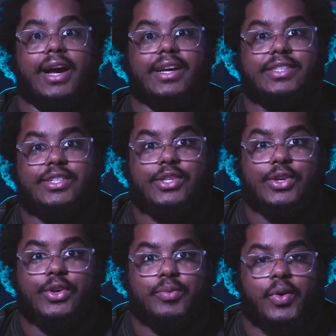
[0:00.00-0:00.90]
guys,
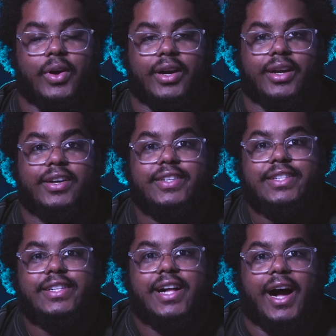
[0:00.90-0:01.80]
two more.
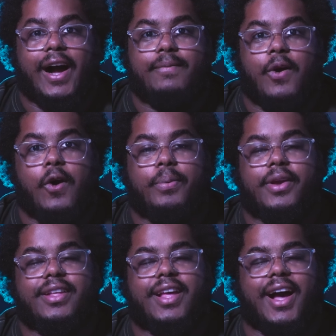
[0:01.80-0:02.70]
I'm
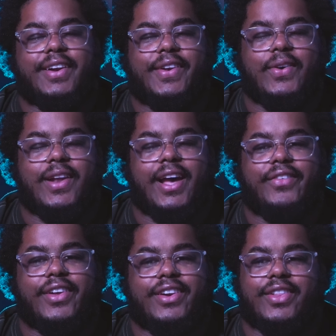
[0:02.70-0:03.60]
hoping I don't
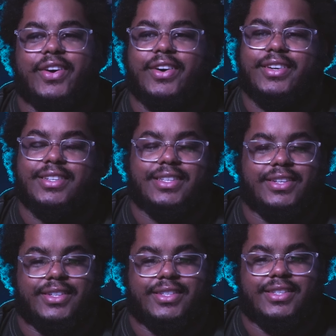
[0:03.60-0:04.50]
have another artist
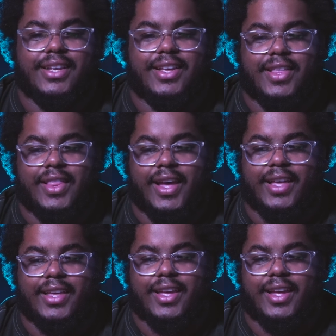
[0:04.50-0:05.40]
series.
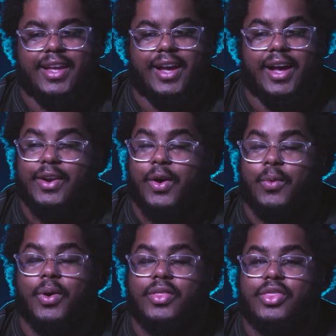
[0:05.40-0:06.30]
Like, I don't
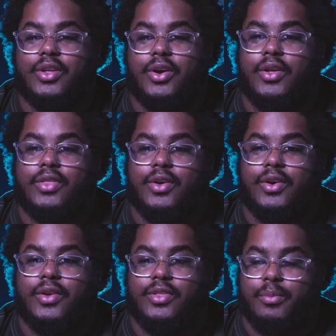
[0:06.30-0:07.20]
want the
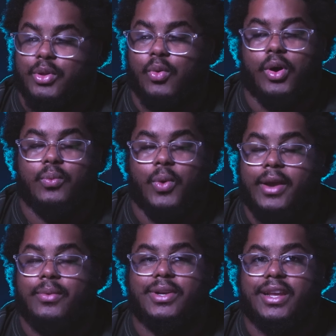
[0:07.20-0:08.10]
the the blue on
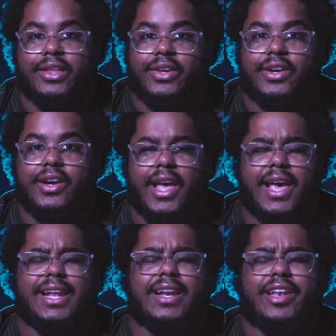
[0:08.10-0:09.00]
white one either,
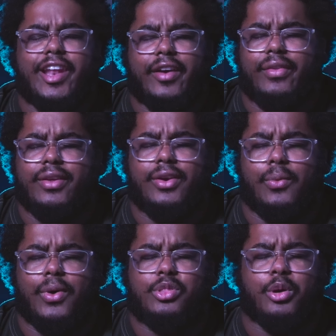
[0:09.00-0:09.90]
and I definitely
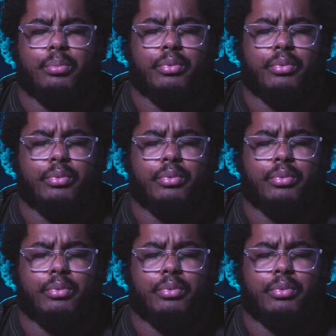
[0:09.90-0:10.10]
don't want the